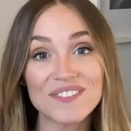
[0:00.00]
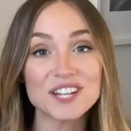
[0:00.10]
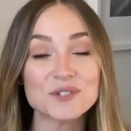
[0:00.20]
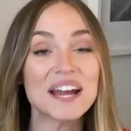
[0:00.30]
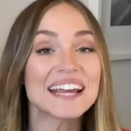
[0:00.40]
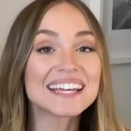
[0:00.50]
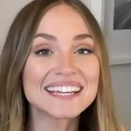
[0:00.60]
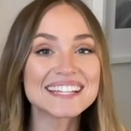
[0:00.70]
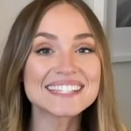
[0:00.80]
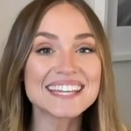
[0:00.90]
That's right,
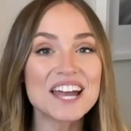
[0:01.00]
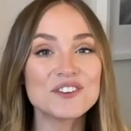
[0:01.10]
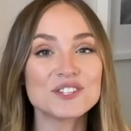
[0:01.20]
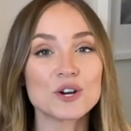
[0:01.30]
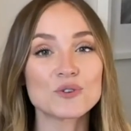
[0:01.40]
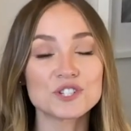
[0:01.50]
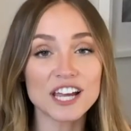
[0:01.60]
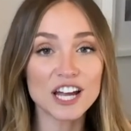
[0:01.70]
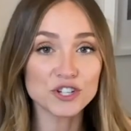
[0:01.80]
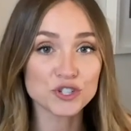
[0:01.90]
Kids Life is
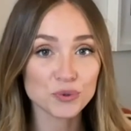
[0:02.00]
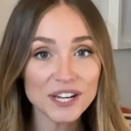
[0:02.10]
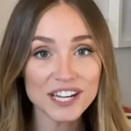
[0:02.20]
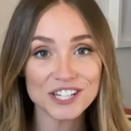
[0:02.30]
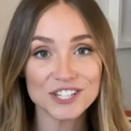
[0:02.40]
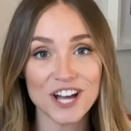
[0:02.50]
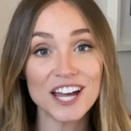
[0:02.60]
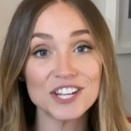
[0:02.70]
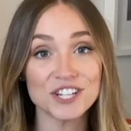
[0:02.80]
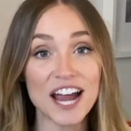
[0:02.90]
hosting a trick
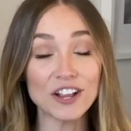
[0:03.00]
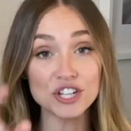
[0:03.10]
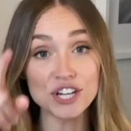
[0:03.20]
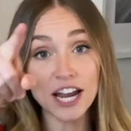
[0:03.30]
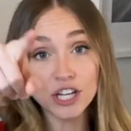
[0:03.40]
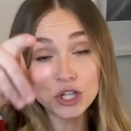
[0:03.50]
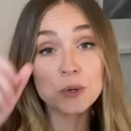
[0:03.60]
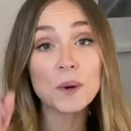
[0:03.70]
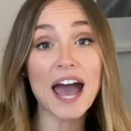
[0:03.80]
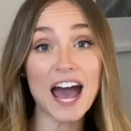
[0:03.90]
shot challenge and
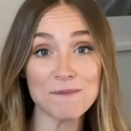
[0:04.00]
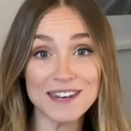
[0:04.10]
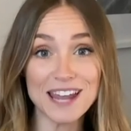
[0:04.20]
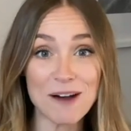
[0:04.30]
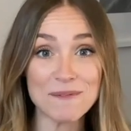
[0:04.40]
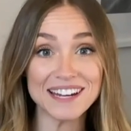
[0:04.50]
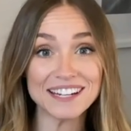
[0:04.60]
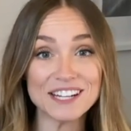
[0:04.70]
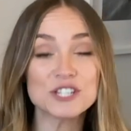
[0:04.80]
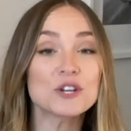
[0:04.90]
you have been
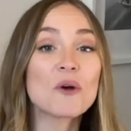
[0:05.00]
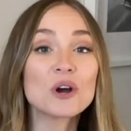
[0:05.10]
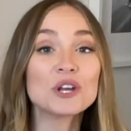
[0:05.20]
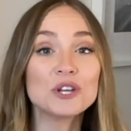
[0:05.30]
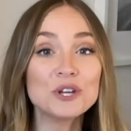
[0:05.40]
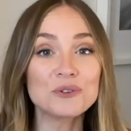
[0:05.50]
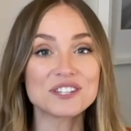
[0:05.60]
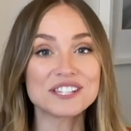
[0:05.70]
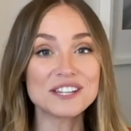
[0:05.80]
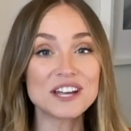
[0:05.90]
nominated. So I want you
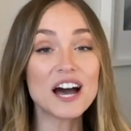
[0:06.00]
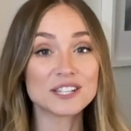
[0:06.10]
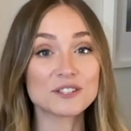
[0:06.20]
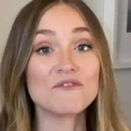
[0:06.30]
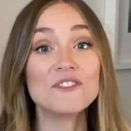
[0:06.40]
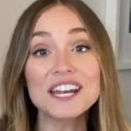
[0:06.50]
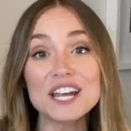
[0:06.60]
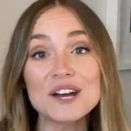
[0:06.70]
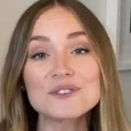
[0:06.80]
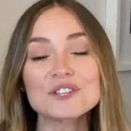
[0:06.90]
to send us
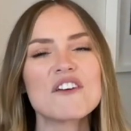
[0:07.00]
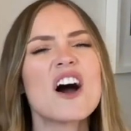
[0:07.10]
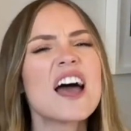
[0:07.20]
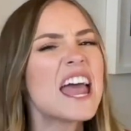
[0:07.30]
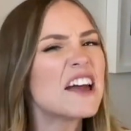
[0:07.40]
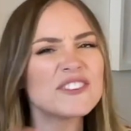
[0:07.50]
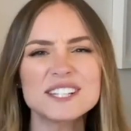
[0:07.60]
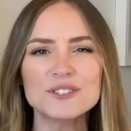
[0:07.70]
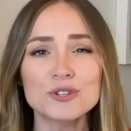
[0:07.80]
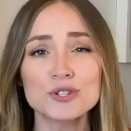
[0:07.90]
videos of every
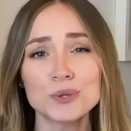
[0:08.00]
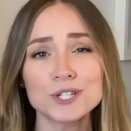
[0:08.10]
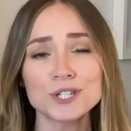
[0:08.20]
single trick